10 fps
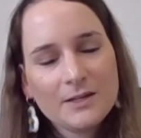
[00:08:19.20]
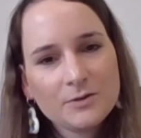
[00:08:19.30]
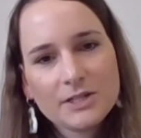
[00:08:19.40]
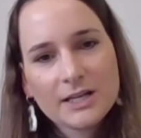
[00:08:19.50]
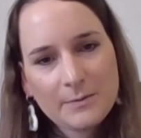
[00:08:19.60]

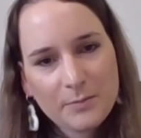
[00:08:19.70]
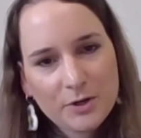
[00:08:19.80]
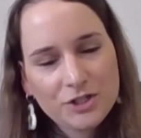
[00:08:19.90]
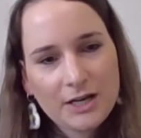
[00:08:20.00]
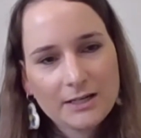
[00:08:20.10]
To keep
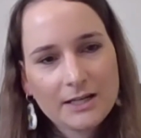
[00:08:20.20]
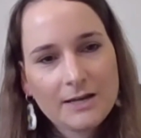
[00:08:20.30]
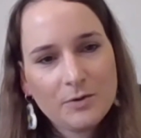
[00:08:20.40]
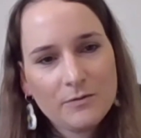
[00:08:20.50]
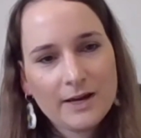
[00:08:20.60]
pushing and
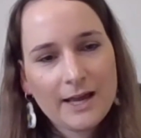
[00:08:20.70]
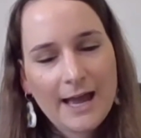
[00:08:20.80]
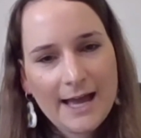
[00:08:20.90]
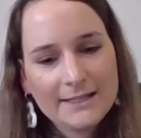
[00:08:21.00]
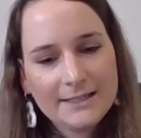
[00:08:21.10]
keep moving
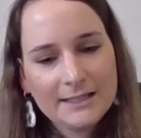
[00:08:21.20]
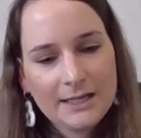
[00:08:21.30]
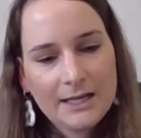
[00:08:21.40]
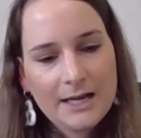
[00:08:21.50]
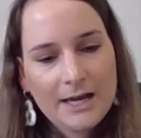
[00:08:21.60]
ahead,
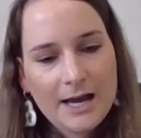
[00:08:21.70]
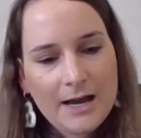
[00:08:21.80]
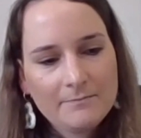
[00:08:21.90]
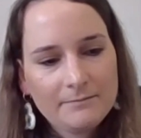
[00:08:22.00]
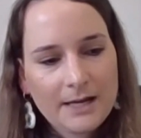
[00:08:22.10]

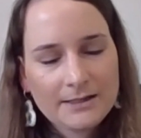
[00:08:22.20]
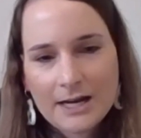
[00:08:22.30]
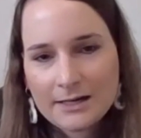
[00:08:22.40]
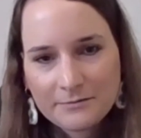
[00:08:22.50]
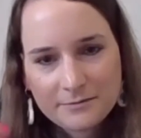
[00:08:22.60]
and
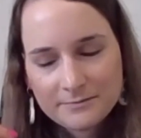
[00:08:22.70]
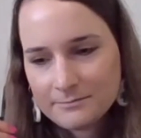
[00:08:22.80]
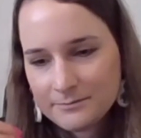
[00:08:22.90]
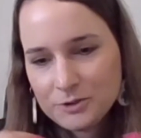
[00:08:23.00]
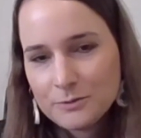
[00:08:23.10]
kind
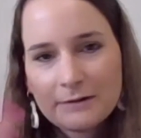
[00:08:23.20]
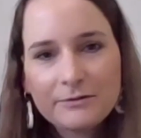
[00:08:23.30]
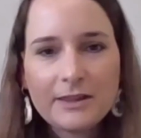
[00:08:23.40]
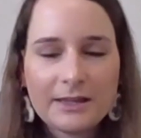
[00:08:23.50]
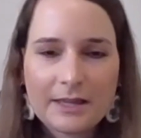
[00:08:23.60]
of do
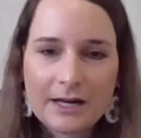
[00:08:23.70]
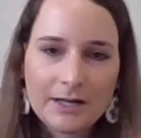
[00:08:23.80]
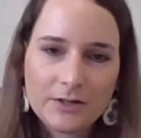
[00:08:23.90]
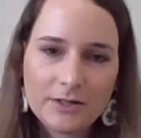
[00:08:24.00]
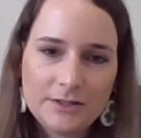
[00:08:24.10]
everything that
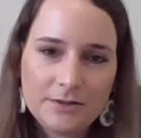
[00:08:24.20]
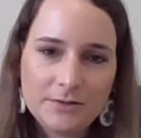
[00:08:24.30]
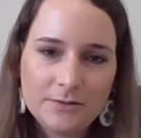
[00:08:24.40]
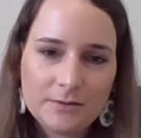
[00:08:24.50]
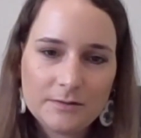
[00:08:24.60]
I could
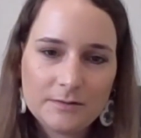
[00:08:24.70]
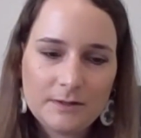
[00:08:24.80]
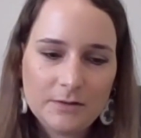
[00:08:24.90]
to